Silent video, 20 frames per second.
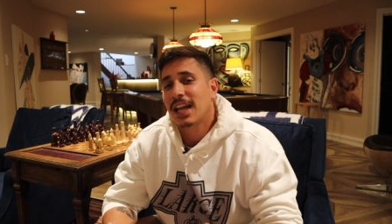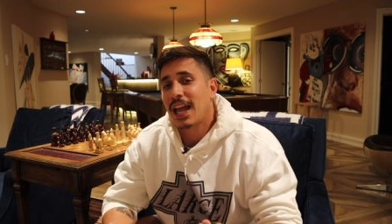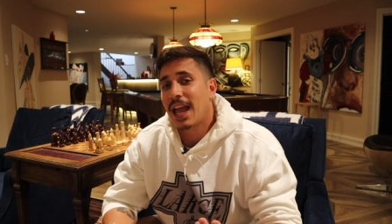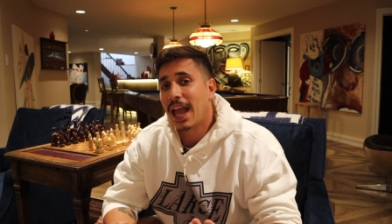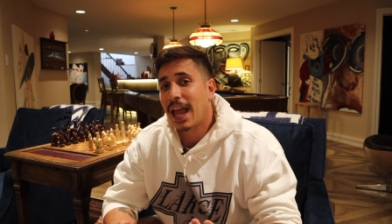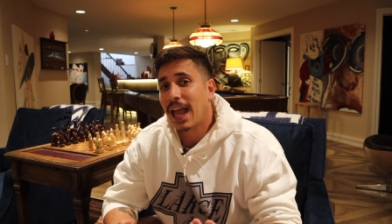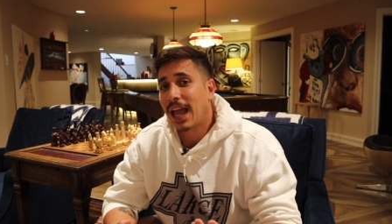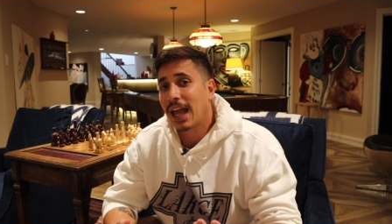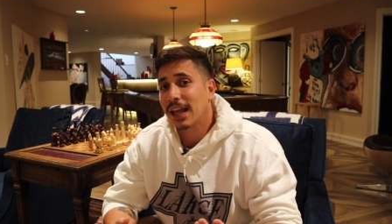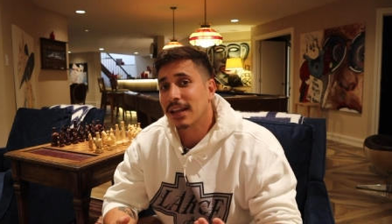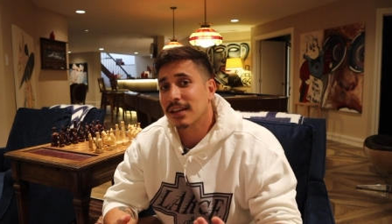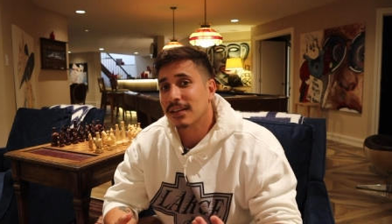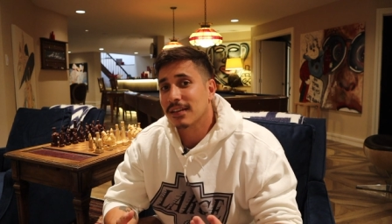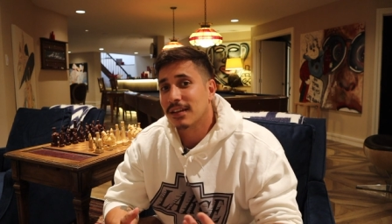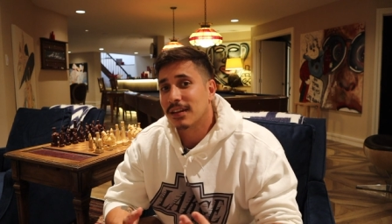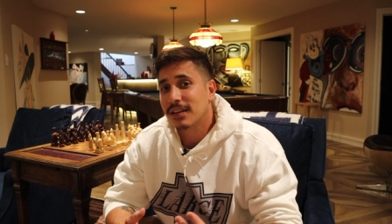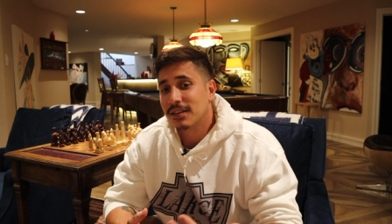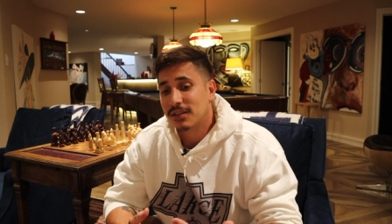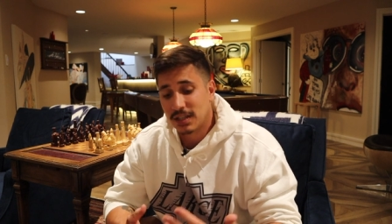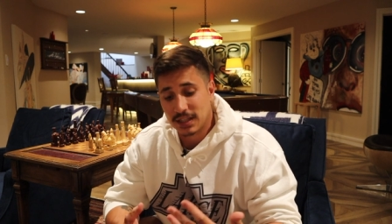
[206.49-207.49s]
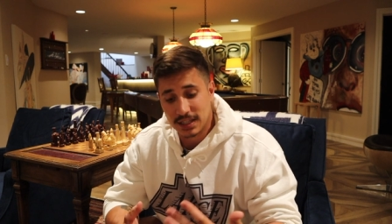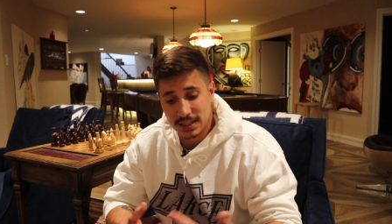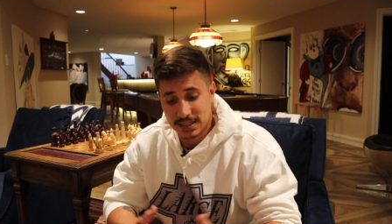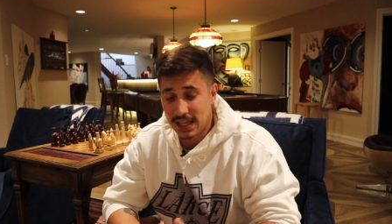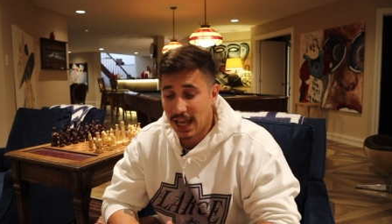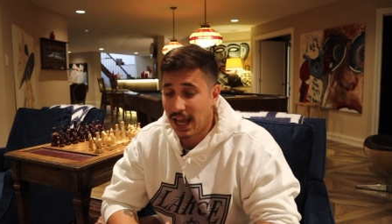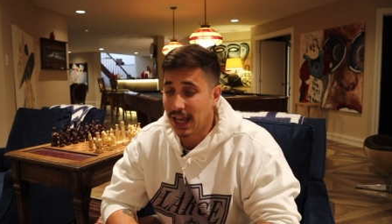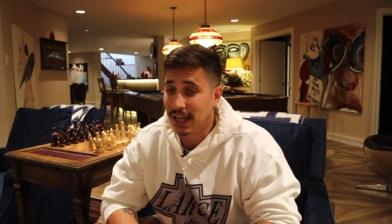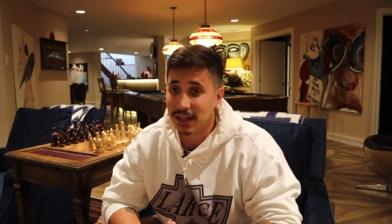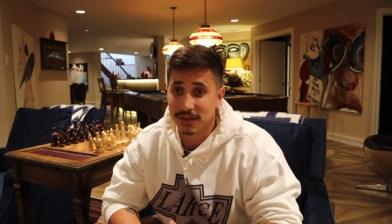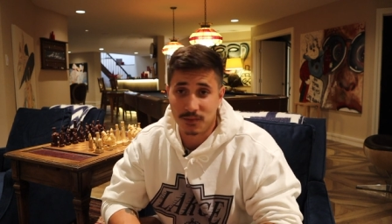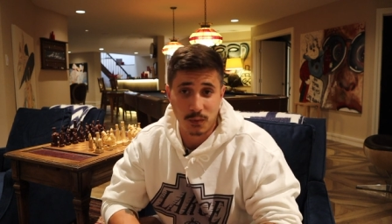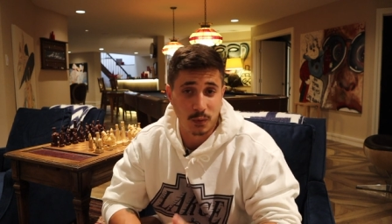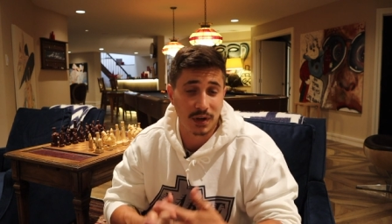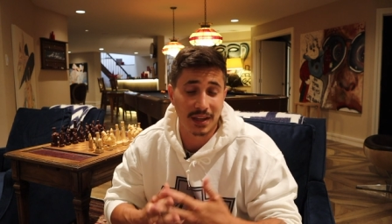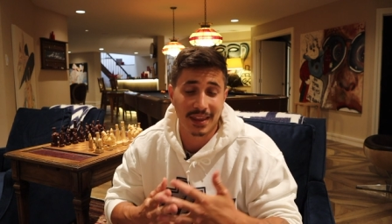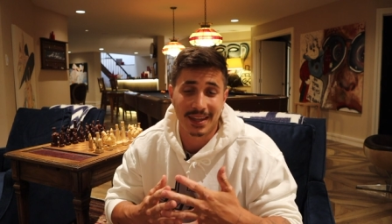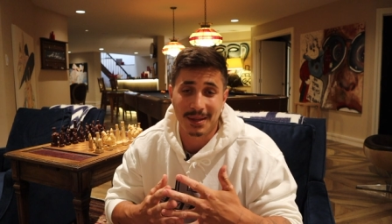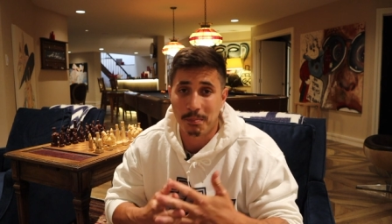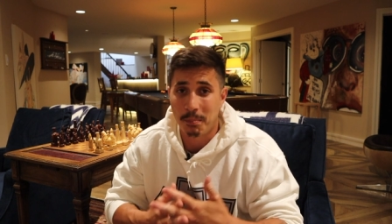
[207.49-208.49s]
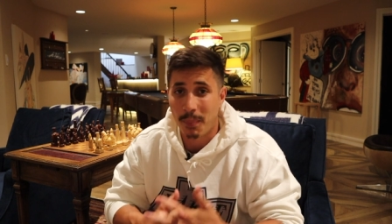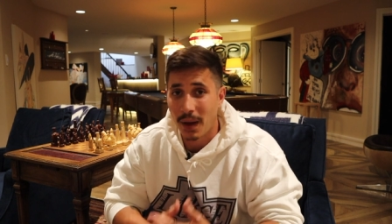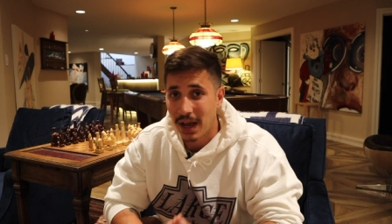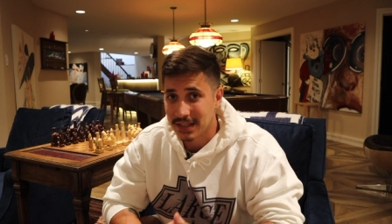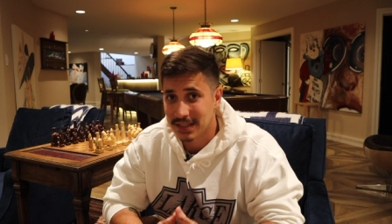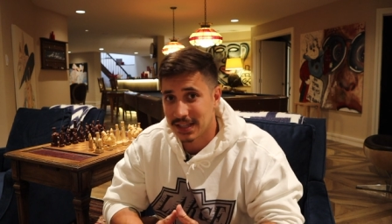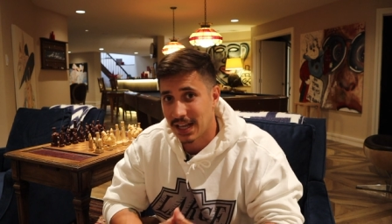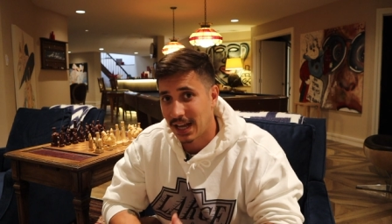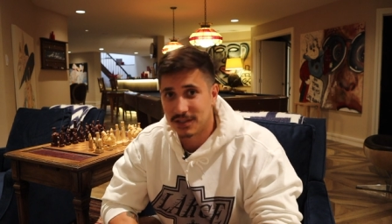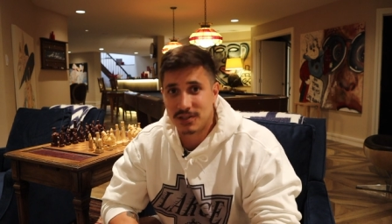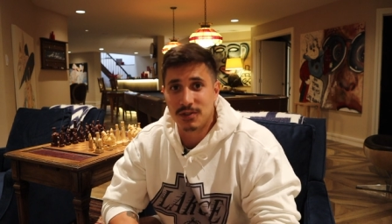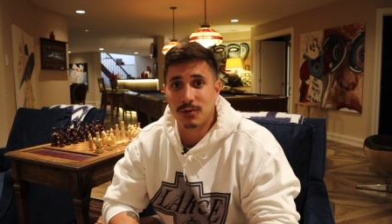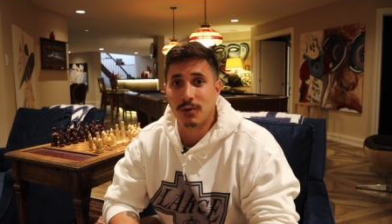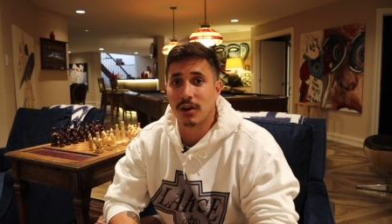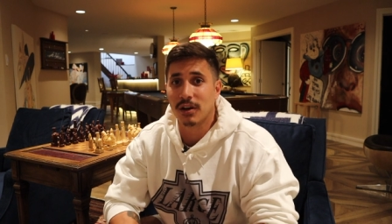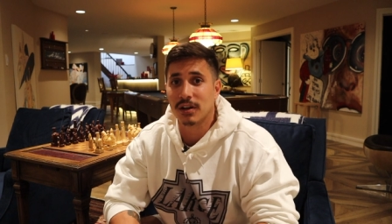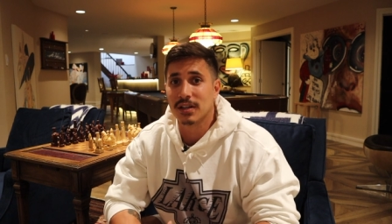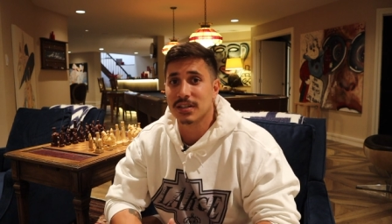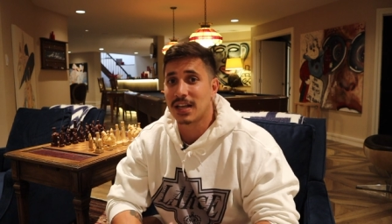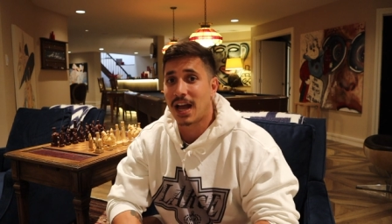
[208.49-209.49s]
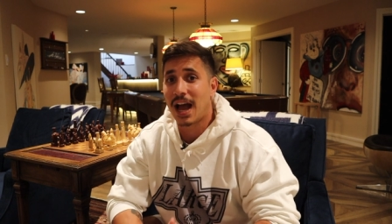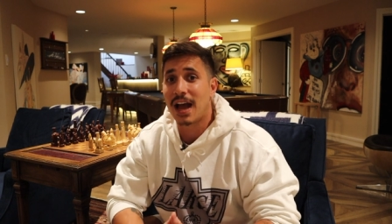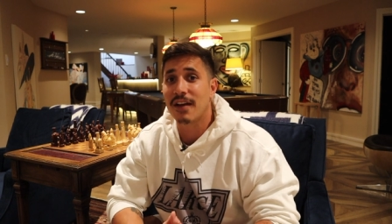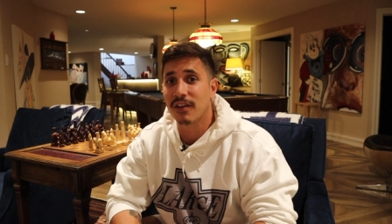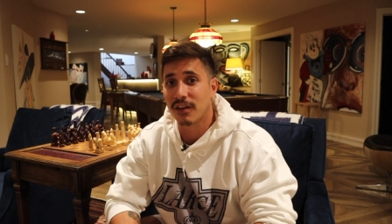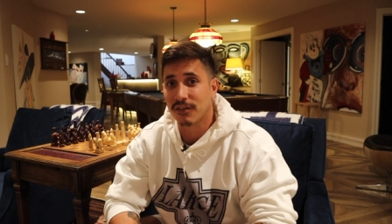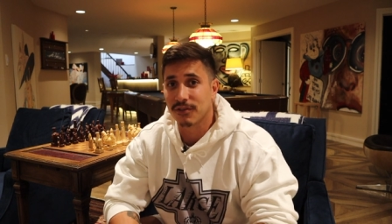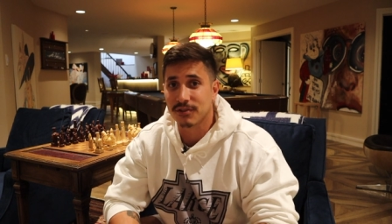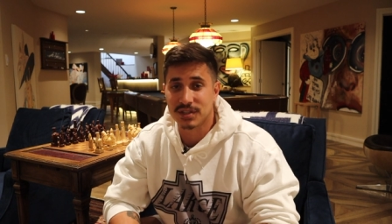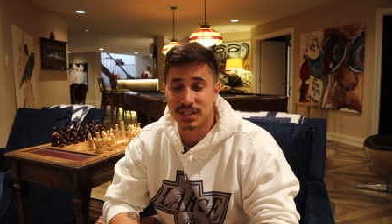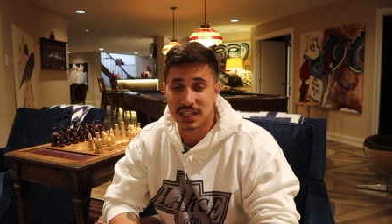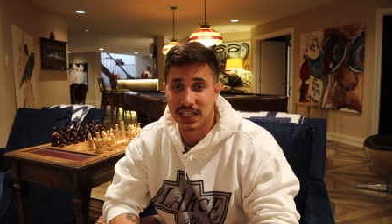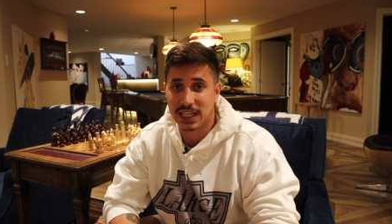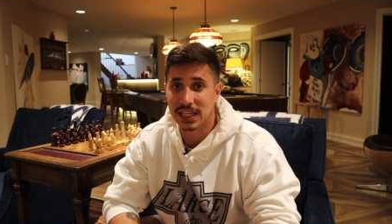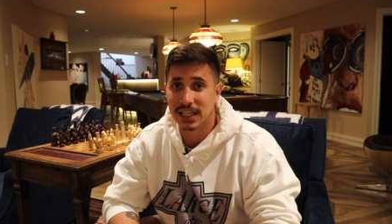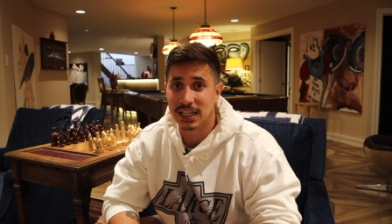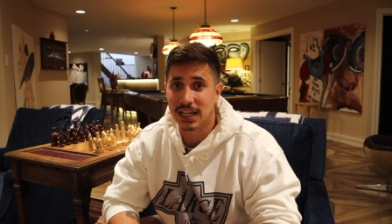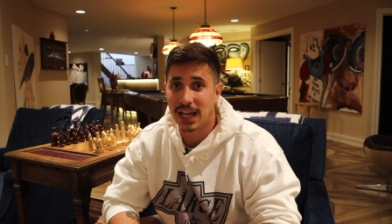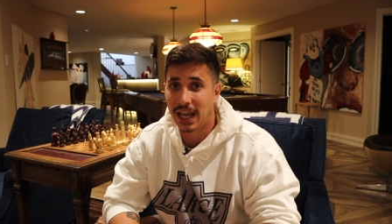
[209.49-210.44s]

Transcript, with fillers: And to this day, he's one of the best tattoo artists I've ever seen.